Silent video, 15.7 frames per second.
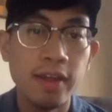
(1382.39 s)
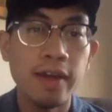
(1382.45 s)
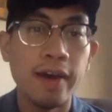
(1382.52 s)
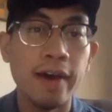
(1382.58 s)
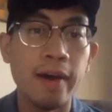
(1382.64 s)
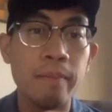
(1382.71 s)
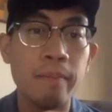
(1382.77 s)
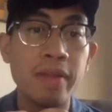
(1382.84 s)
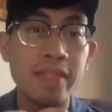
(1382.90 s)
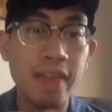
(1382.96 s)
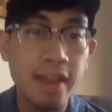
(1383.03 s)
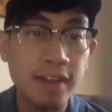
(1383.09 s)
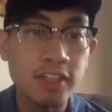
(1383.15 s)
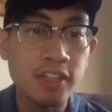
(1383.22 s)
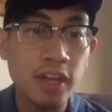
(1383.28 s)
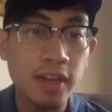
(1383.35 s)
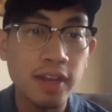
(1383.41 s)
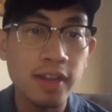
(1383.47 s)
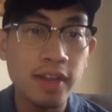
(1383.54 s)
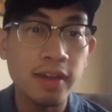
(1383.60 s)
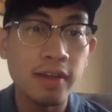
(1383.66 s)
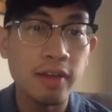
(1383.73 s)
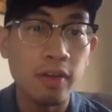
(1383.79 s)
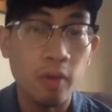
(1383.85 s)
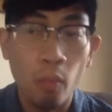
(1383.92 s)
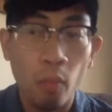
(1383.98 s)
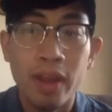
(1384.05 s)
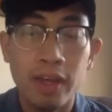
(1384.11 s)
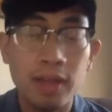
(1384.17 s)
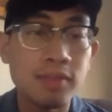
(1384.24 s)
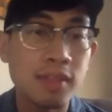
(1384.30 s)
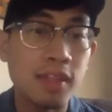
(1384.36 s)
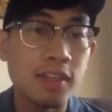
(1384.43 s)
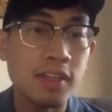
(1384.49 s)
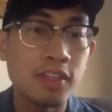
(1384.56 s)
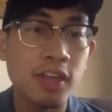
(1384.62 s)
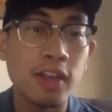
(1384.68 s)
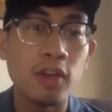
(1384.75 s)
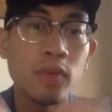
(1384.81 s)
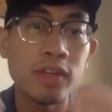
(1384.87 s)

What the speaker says: But that agenda, when it comes to the agenda,